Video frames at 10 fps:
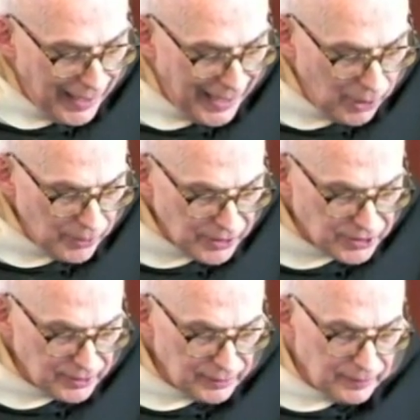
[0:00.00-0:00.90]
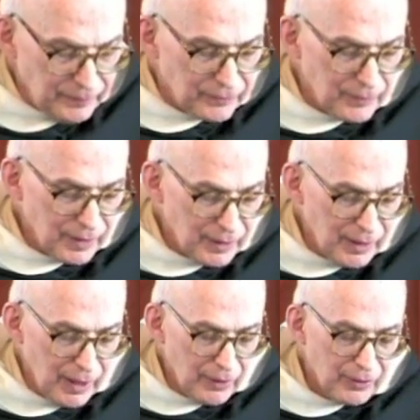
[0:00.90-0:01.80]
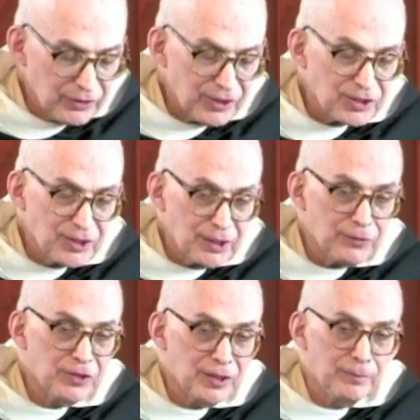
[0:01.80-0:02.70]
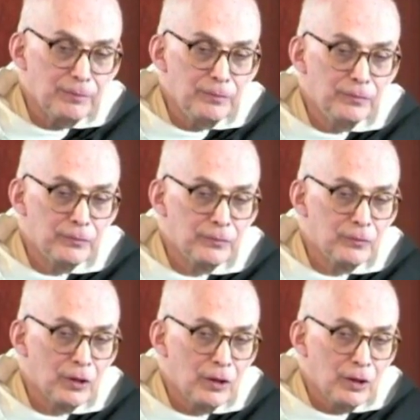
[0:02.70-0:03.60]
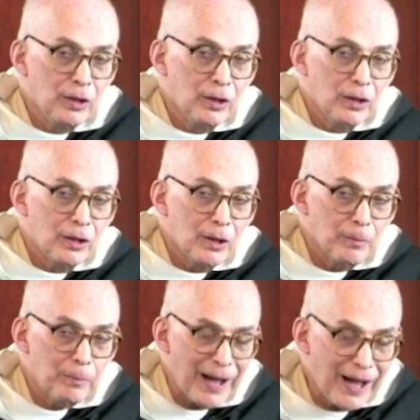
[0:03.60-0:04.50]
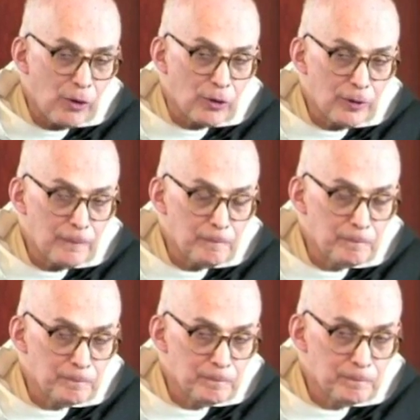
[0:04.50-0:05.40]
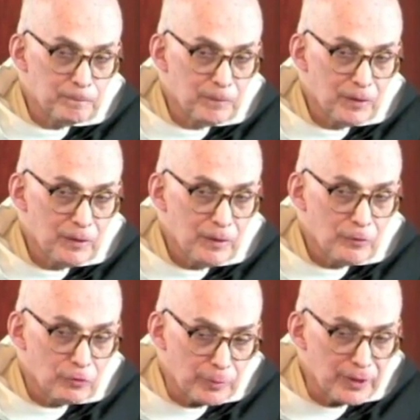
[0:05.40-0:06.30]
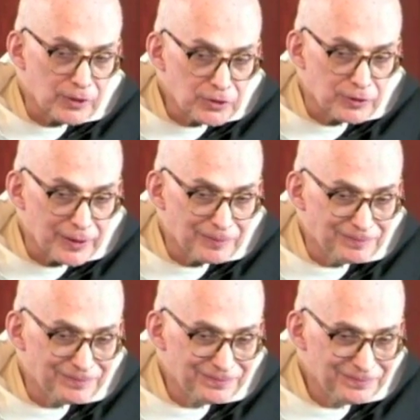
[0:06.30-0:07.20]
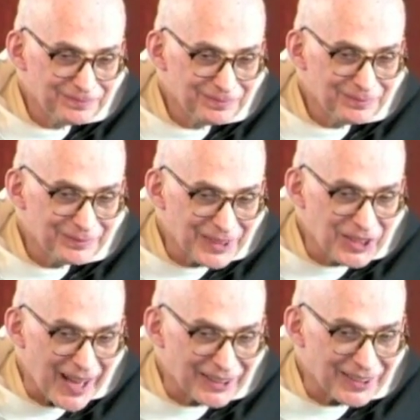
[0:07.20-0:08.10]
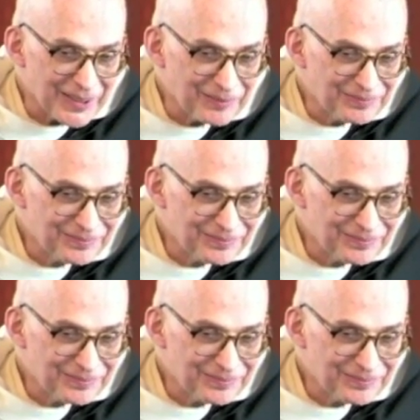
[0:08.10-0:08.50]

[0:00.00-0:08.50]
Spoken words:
how is it that this gives him power for ministry? Exactly.